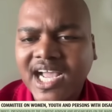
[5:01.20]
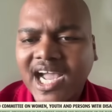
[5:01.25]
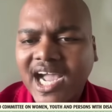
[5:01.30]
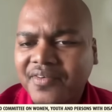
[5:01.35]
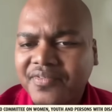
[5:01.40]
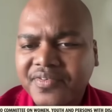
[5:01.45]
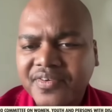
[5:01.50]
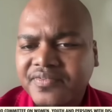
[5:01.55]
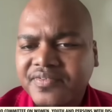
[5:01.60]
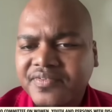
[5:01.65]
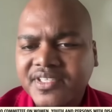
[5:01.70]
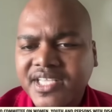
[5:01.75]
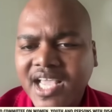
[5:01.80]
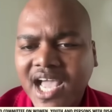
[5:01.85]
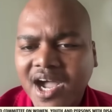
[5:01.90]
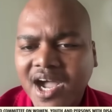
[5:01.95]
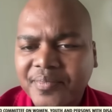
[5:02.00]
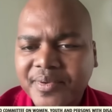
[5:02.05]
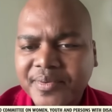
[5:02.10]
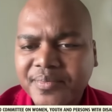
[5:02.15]
half of the
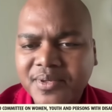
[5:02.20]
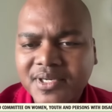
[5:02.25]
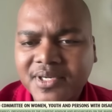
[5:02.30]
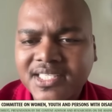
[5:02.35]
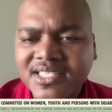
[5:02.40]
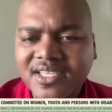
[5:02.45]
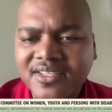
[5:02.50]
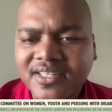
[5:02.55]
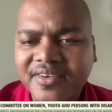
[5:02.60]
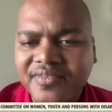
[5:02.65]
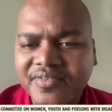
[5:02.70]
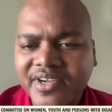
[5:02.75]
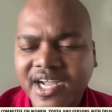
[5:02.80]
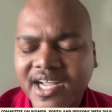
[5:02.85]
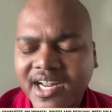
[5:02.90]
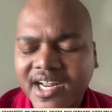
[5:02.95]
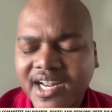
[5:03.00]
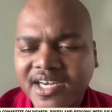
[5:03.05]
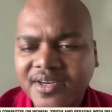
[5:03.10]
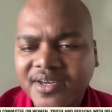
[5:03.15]
young people in South Africa
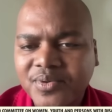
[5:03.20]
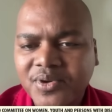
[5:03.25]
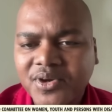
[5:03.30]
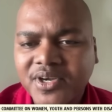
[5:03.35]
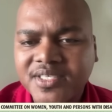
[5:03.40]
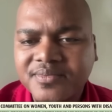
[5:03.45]
are unemployed,